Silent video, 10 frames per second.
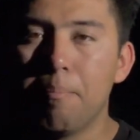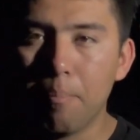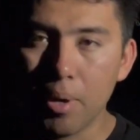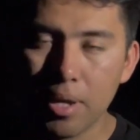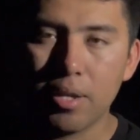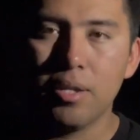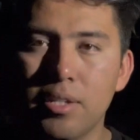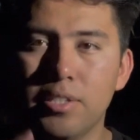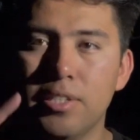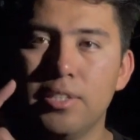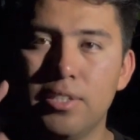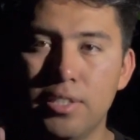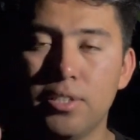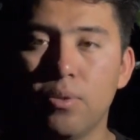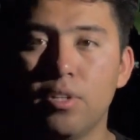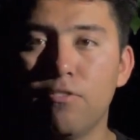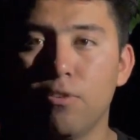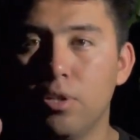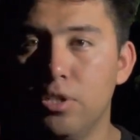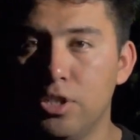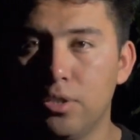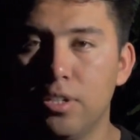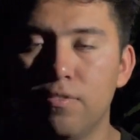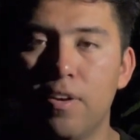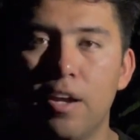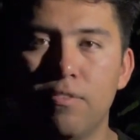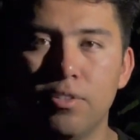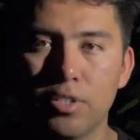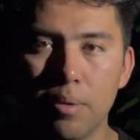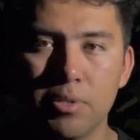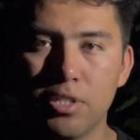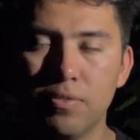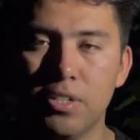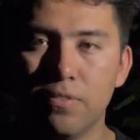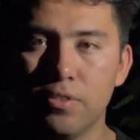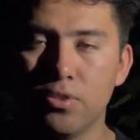But since this is only for the G35, there's not much of a difference.